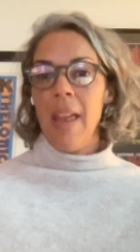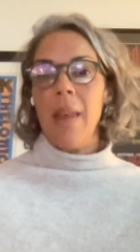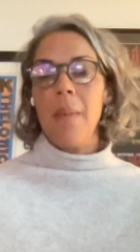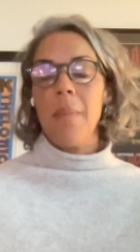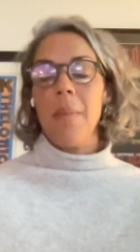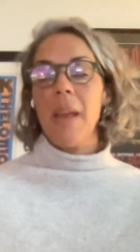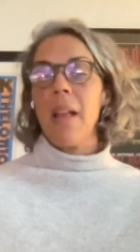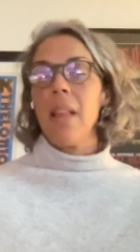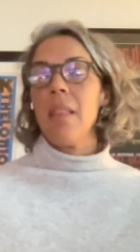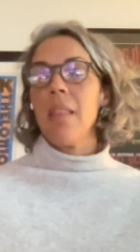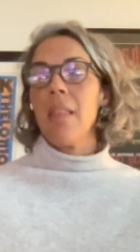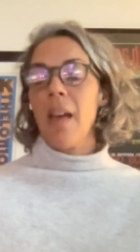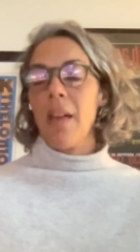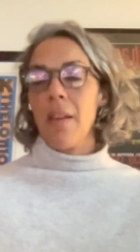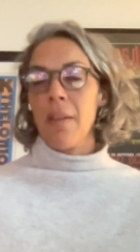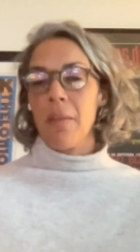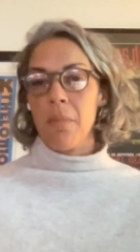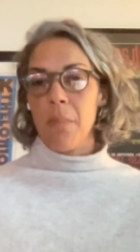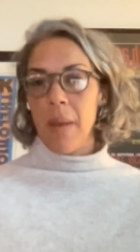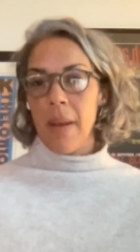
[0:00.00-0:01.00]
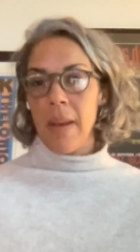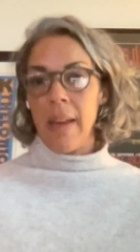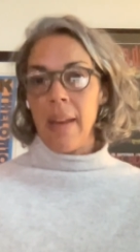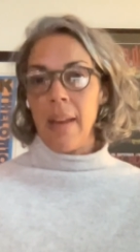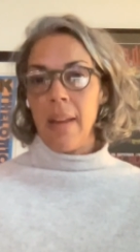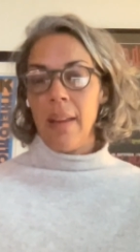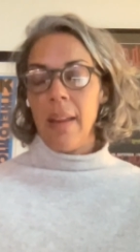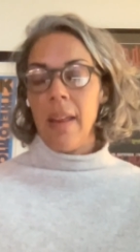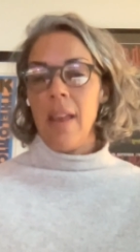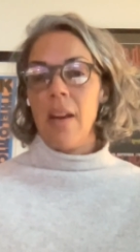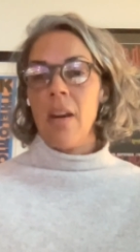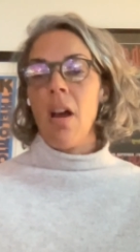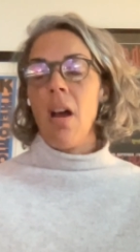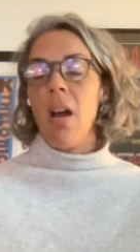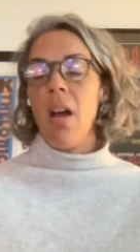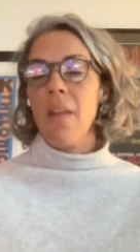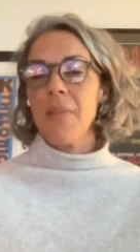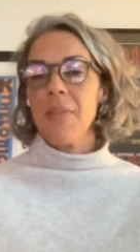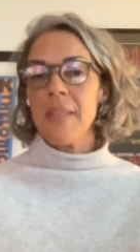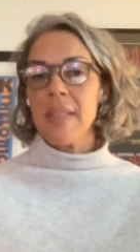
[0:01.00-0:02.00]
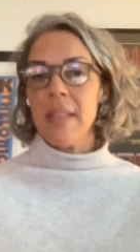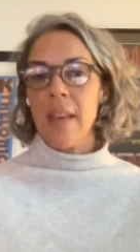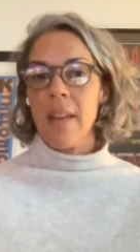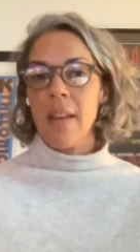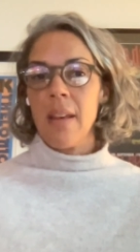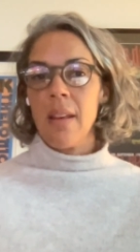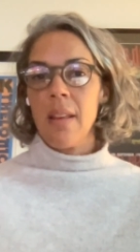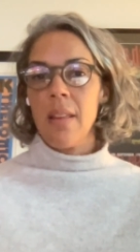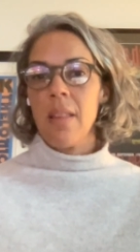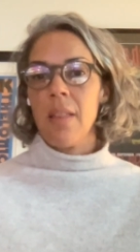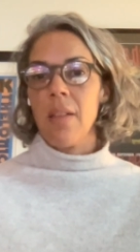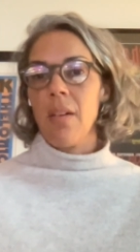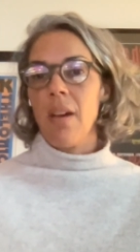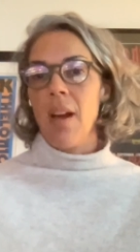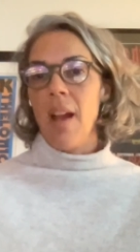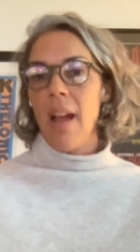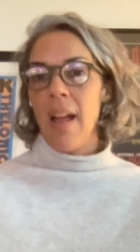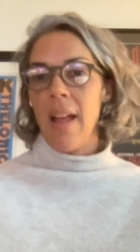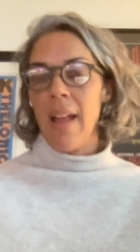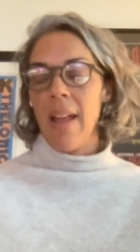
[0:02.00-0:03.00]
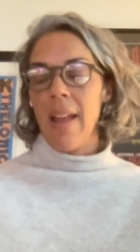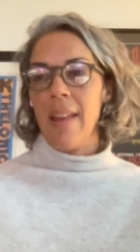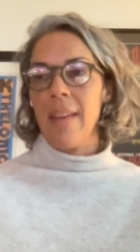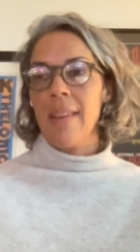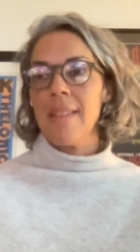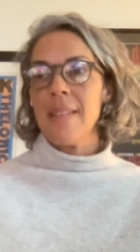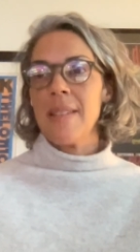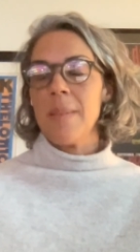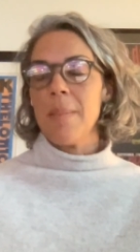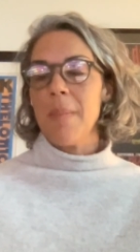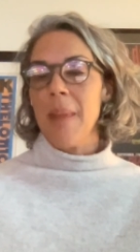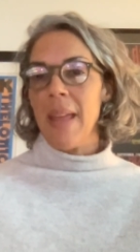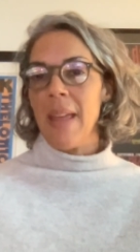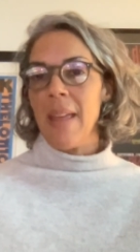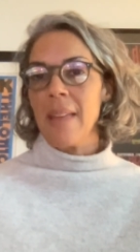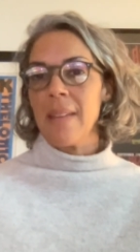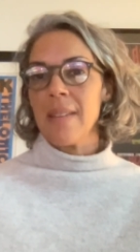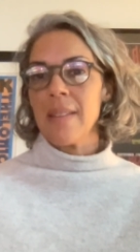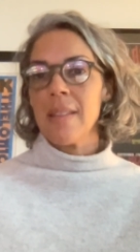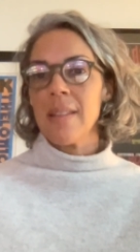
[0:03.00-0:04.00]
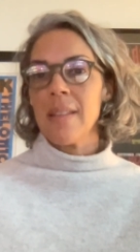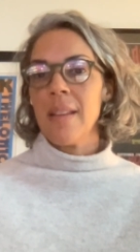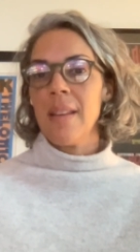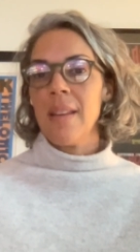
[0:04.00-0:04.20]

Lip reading: and make a lot of money and offset their high demand